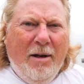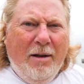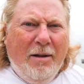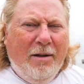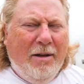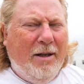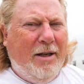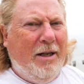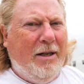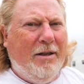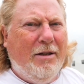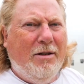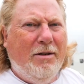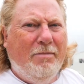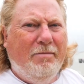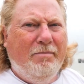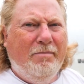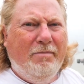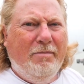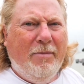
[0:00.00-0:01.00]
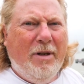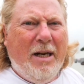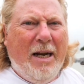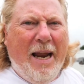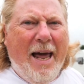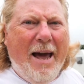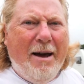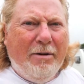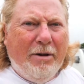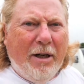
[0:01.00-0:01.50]
that it's
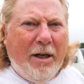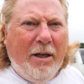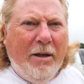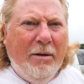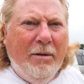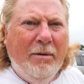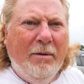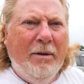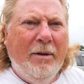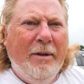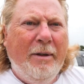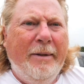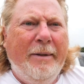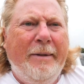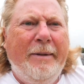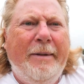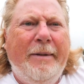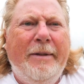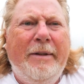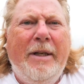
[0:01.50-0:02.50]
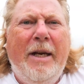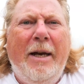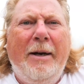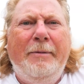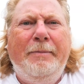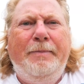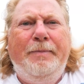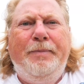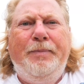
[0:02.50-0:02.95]
cloudy. Now,